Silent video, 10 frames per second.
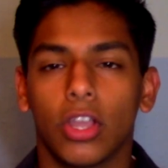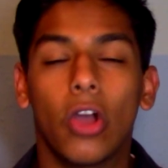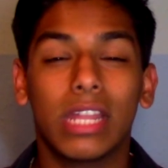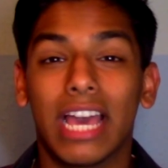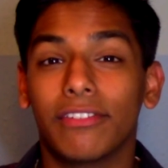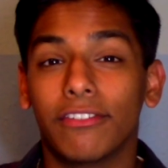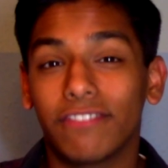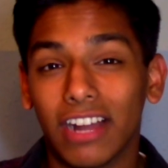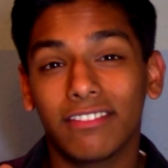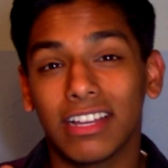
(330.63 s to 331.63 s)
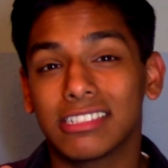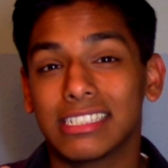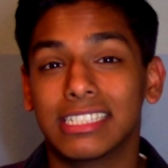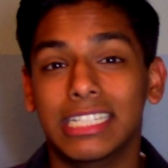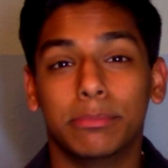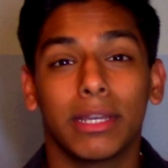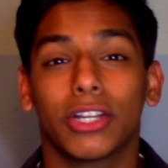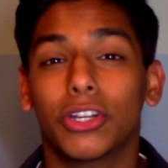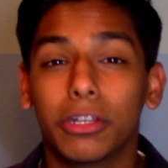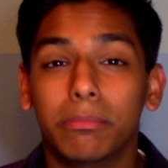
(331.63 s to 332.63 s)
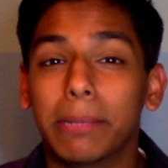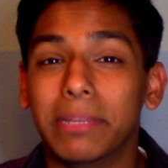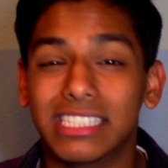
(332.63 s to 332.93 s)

Only having 5 hours of sleep could make me